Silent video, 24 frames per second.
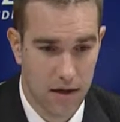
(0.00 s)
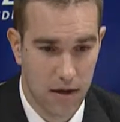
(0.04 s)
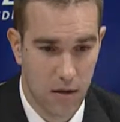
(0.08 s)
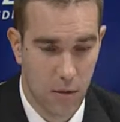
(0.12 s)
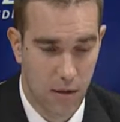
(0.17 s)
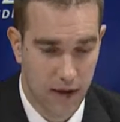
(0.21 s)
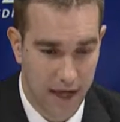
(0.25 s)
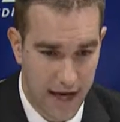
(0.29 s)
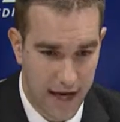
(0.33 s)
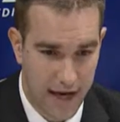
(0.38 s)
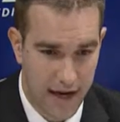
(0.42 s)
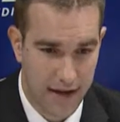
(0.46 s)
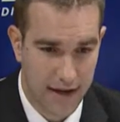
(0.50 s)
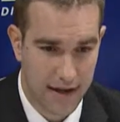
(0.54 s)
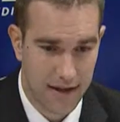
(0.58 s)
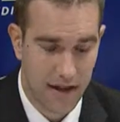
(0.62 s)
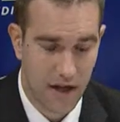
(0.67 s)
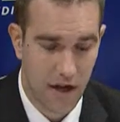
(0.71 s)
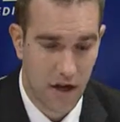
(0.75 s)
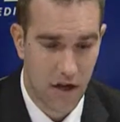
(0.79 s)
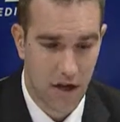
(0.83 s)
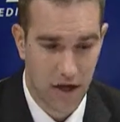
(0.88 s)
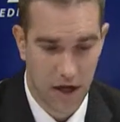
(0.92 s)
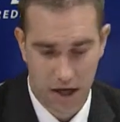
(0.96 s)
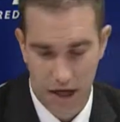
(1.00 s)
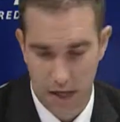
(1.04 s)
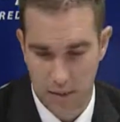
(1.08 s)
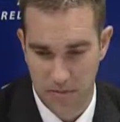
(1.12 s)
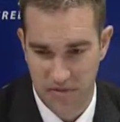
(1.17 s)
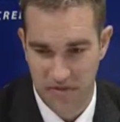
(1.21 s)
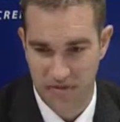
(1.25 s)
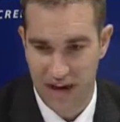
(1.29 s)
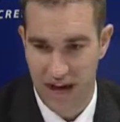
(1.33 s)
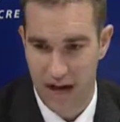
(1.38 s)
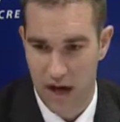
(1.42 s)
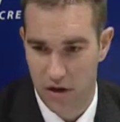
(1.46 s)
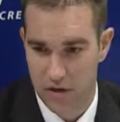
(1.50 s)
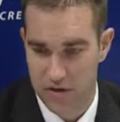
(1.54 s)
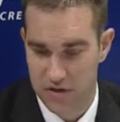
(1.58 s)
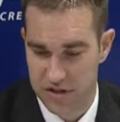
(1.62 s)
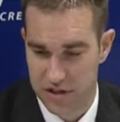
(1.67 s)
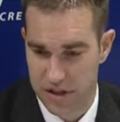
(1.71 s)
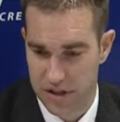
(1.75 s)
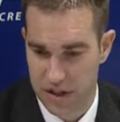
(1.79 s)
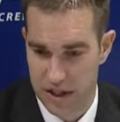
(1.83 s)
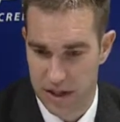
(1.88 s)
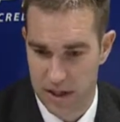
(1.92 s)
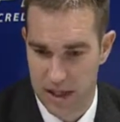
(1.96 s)
we got it in there. A couple
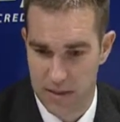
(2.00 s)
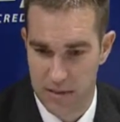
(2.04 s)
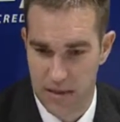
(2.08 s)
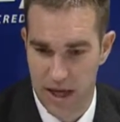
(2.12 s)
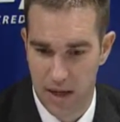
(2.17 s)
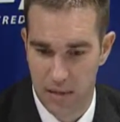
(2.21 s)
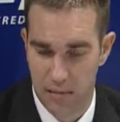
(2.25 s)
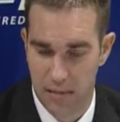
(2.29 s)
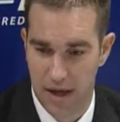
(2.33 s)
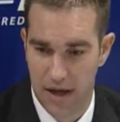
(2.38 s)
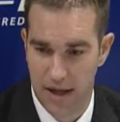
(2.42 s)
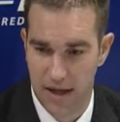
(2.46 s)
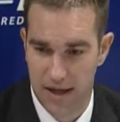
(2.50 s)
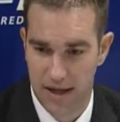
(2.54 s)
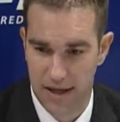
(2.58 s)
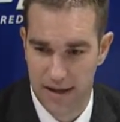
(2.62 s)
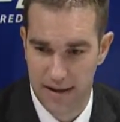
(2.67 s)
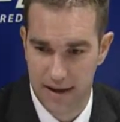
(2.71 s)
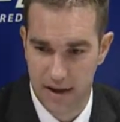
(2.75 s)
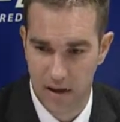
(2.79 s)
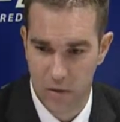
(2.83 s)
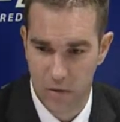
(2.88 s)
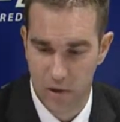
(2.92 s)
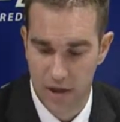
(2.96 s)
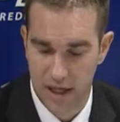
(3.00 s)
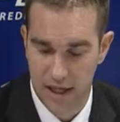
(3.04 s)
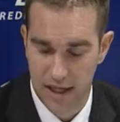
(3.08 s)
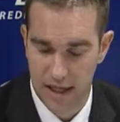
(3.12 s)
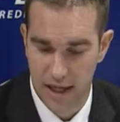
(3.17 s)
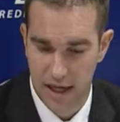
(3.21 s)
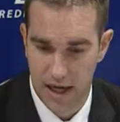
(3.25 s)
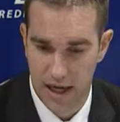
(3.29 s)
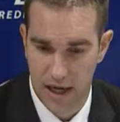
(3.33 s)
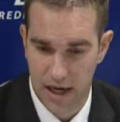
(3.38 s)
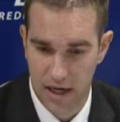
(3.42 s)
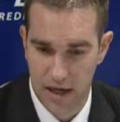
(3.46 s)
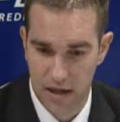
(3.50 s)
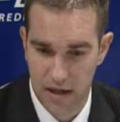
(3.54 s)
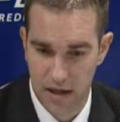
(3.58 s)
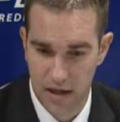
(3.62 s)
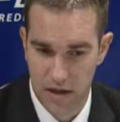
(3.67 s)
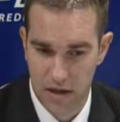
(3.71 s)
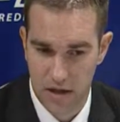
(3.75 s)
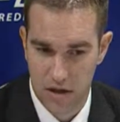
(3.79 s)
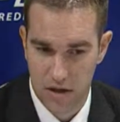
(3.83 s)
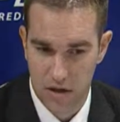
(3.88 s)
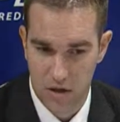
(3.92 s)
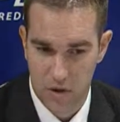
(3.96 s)
fouls. He made a bucket, and then we
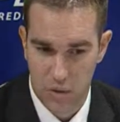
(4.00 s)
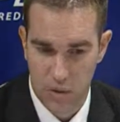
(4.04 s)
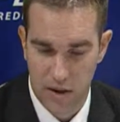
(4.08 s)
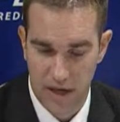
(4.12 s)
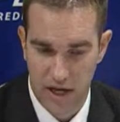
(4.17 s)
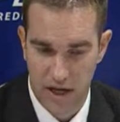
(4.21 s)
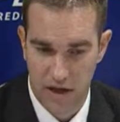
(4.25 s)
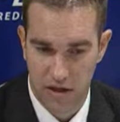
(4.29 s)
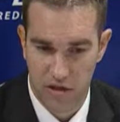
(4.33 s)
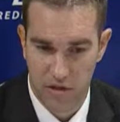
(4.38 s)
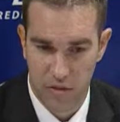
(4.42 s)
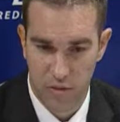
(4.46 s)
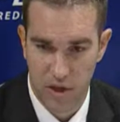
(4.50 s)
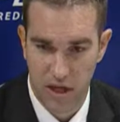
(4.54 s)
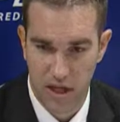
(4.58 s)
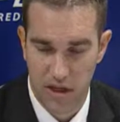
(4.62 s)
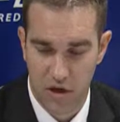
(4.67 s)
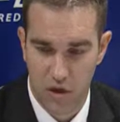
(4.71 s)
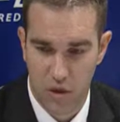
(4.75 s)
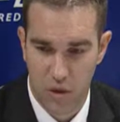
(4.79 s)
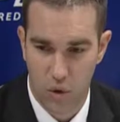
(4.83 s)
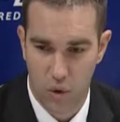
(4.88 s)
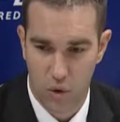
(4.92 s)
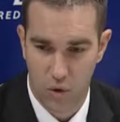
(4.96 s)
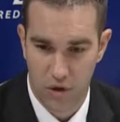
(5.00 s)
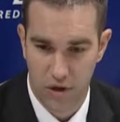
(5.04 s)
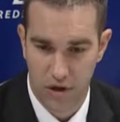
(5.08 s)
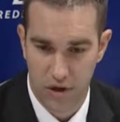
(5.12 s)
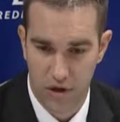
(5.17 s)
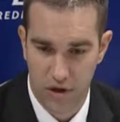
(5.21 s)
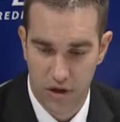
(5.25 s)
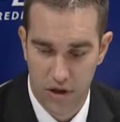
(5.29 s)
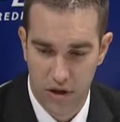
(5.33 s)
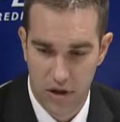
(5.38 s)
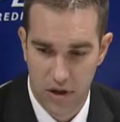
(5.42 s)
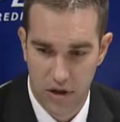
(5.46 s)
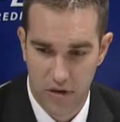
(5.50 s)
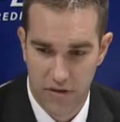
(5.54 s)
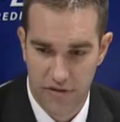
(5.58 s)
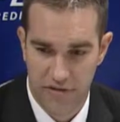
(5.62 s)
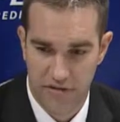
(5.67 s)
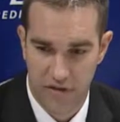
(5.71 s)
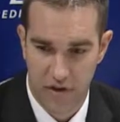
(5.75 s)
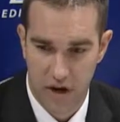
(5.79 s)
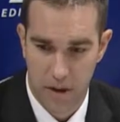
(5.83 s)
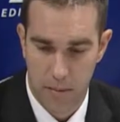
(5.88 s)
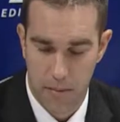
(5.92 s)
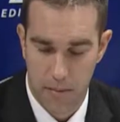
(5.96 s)
got a three in the corner
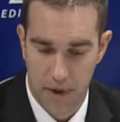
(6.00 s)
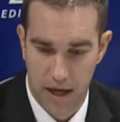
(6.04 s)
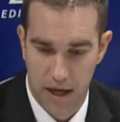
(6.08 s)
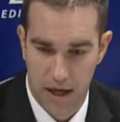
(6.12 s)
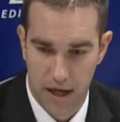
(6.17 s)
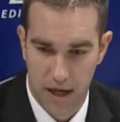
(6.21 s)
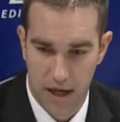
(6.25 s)
from